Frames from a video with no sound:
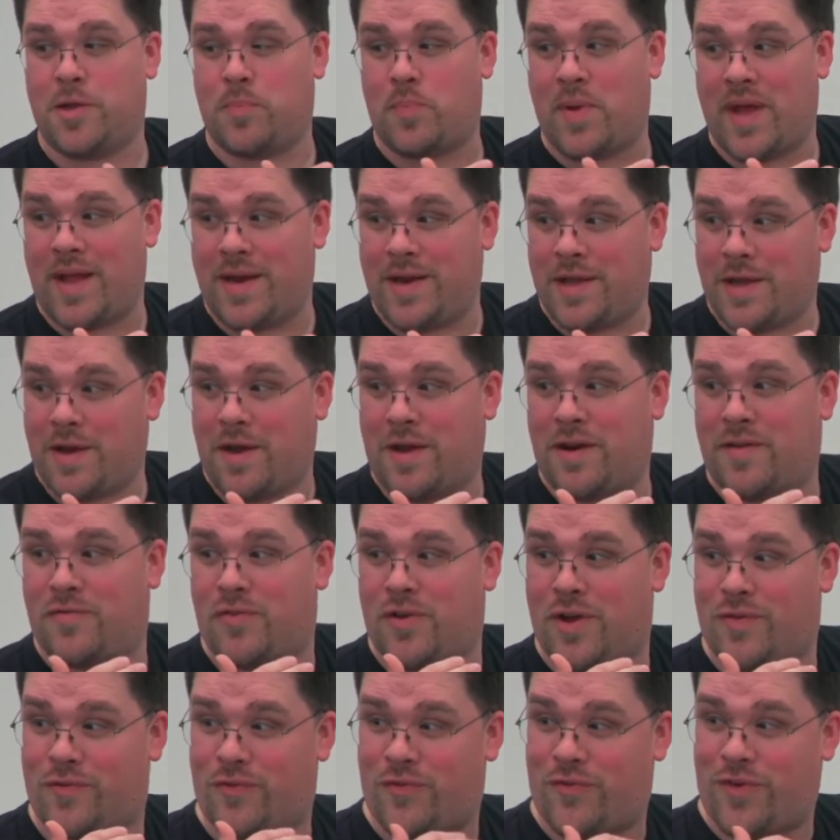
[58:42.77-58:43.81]
depending on
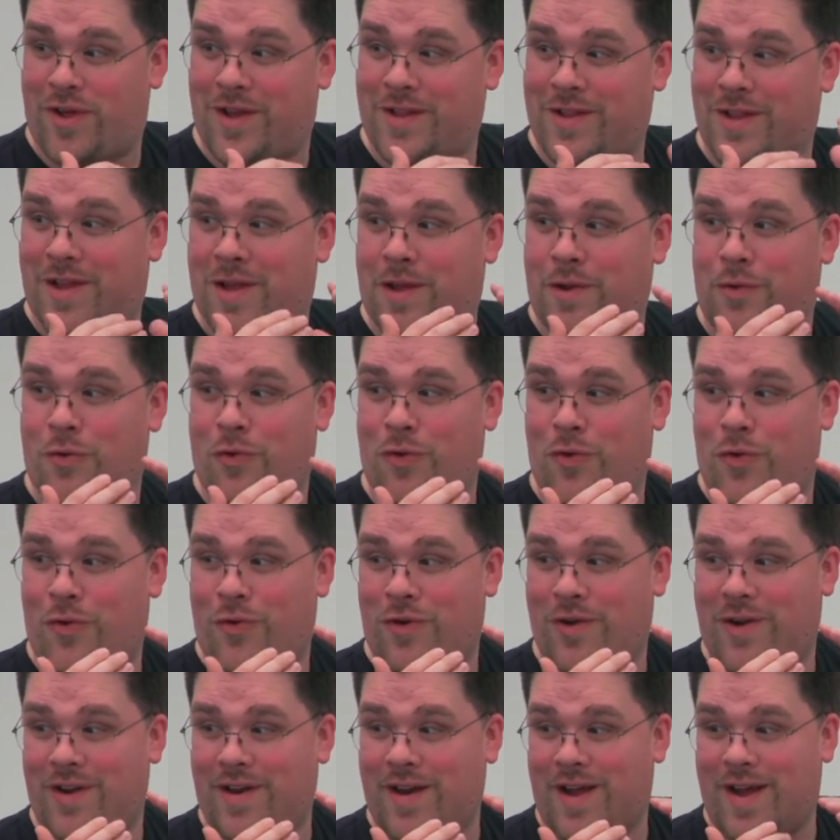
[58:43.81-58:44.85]
if you have a fine line
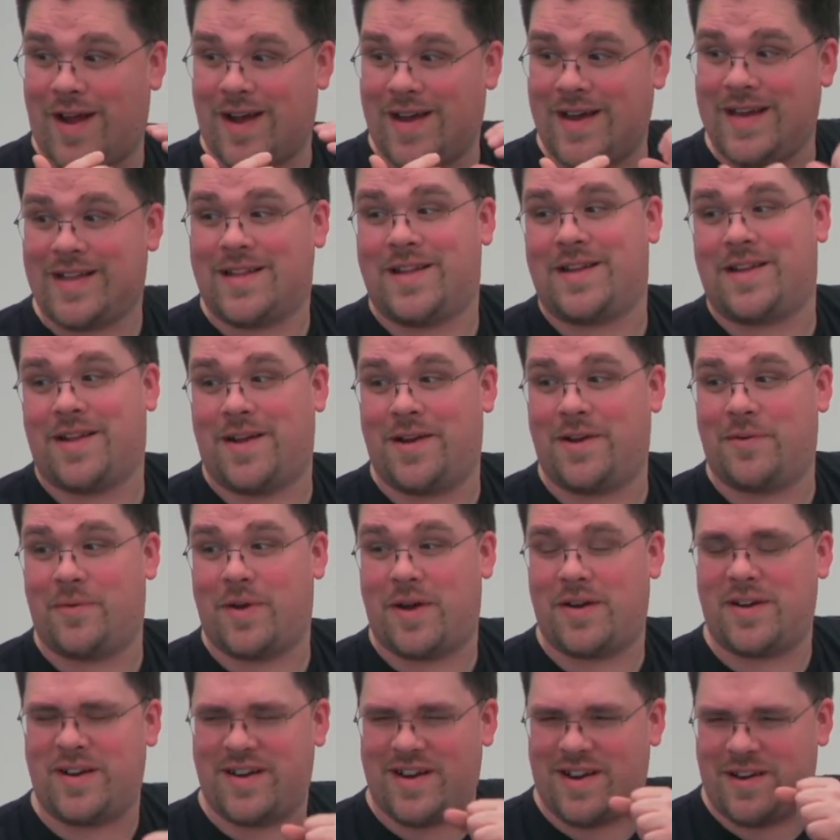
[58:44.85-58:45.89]
or an eyelid line
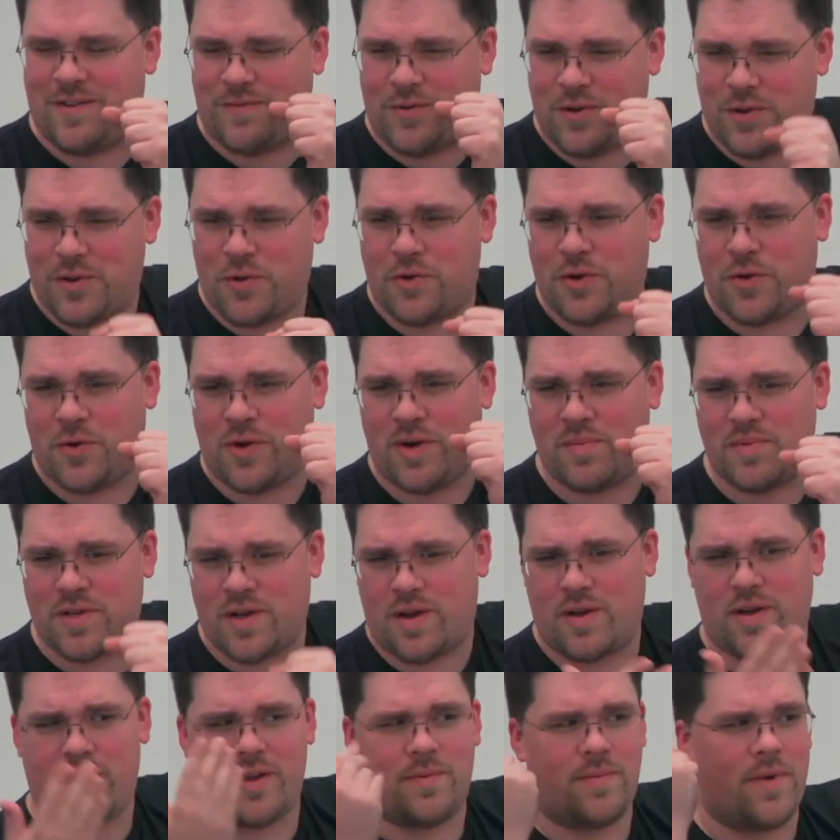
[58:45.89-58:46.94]
around it. And if you don't know what I'm
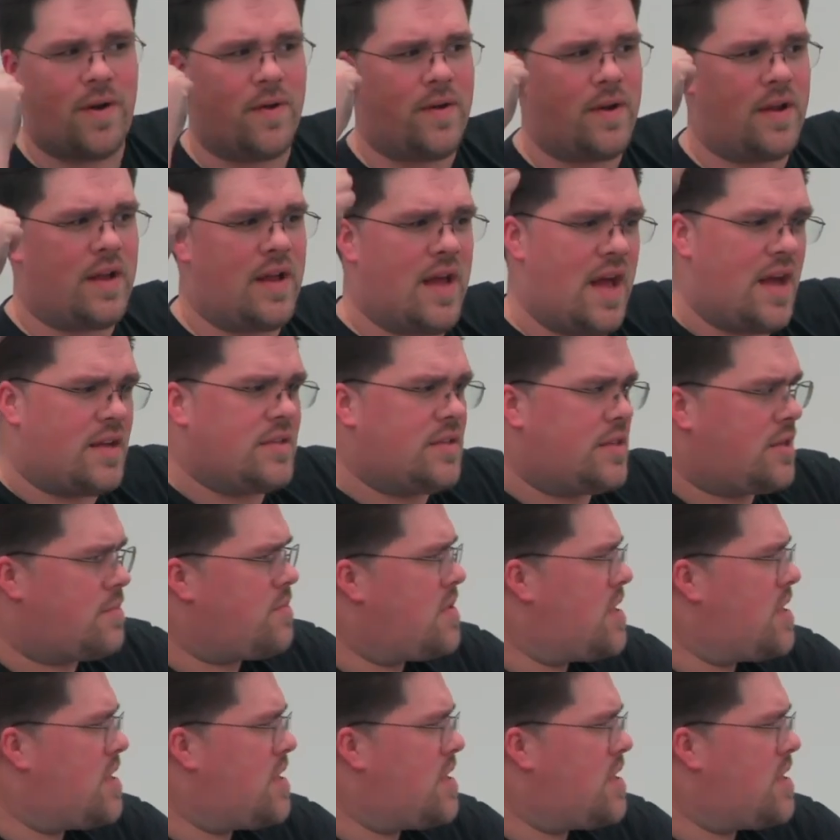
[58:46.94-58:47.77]
talking about, ask